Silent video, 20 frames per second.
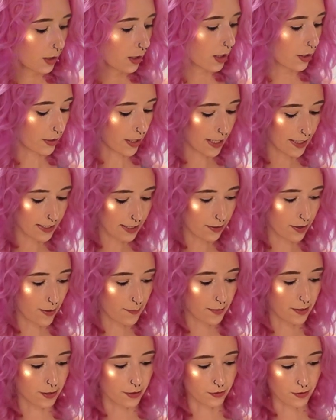Okay, now I'm
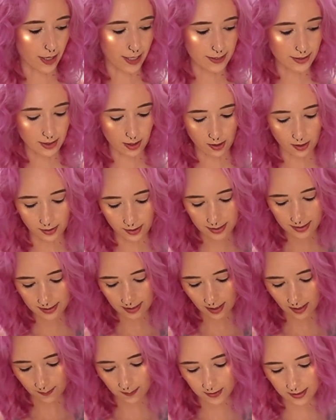gonna grind all this
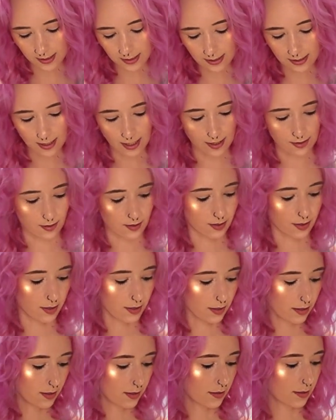up
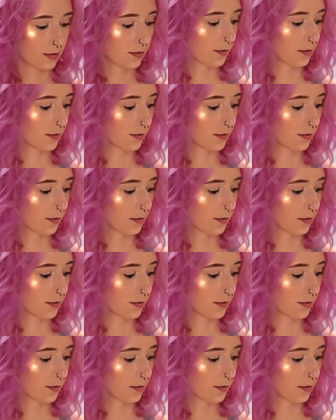together.